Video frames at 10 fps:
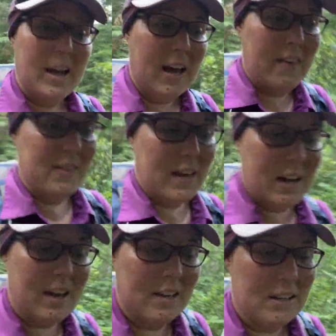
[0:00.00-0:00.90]
and
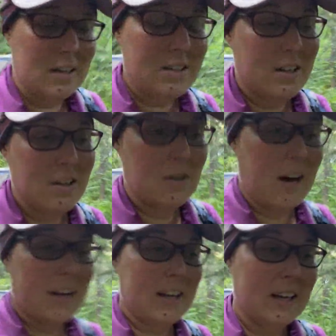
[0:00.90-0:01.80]
then continued
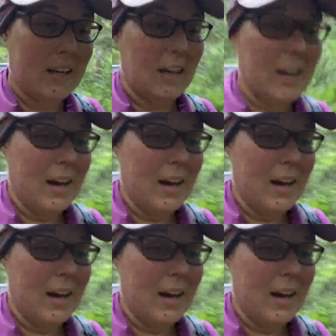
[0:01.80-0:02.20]
hiking